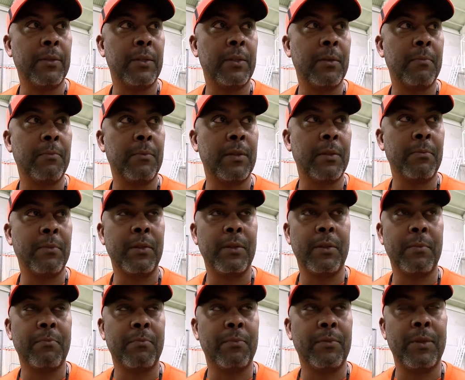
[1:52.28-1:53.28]
the
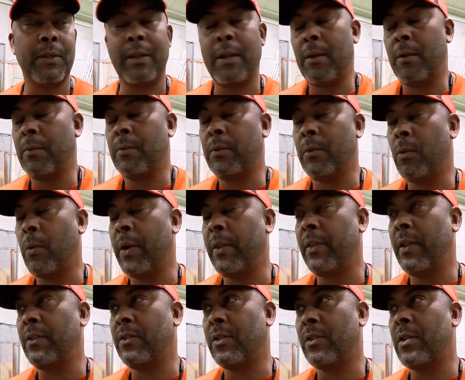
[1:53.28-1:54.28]
way
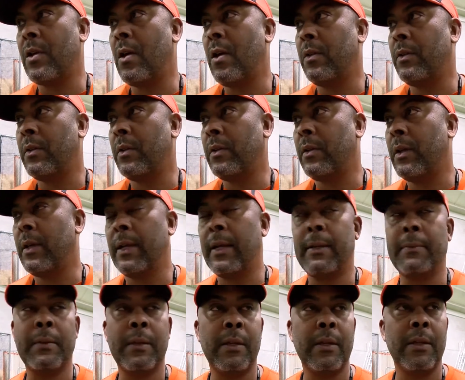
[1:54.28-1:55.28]
things are taught.
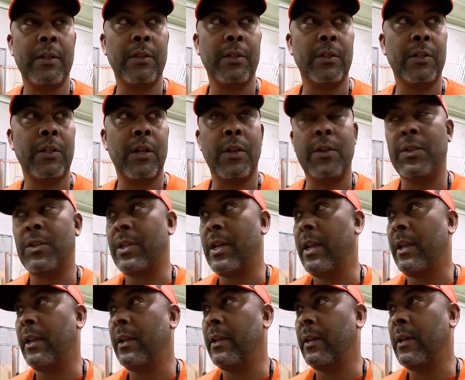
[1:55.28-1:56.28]
Just
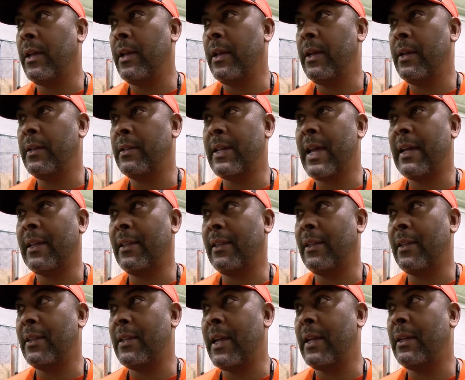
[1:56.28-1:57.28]
understanding exactly
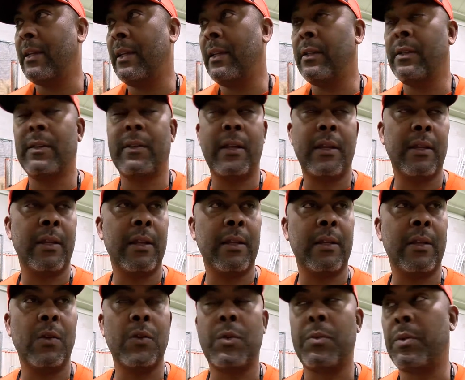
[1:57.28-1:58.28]
the techniques that
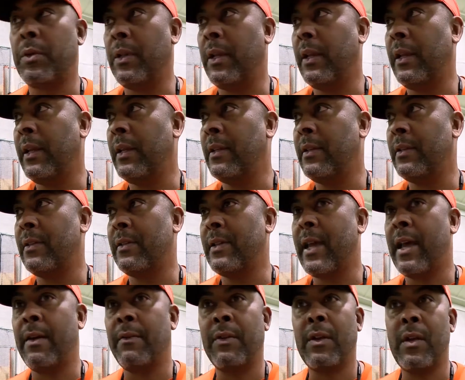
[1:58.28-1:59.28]
Coach Bellini and his
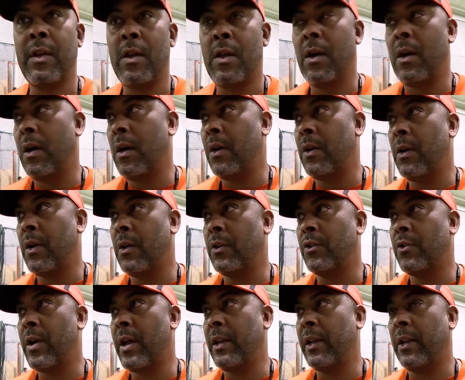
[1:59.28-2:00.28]
staff are
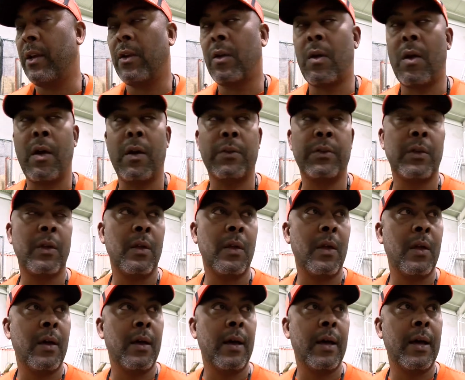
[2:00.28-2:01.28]
trying to get across.
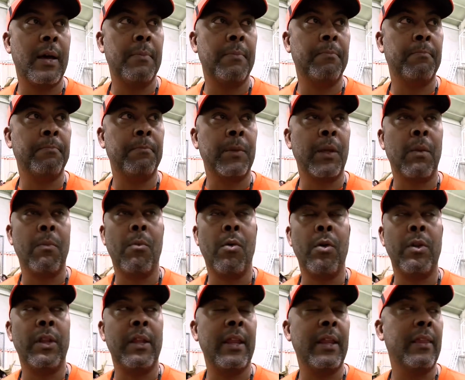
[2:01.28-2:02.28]

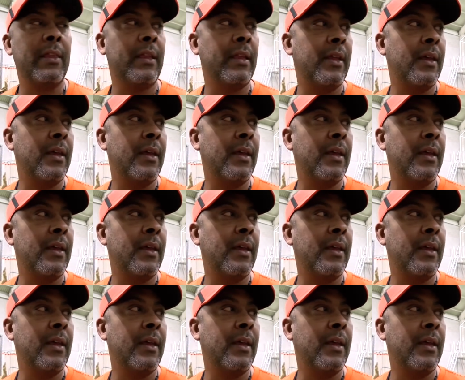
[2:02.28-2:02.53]
More than anything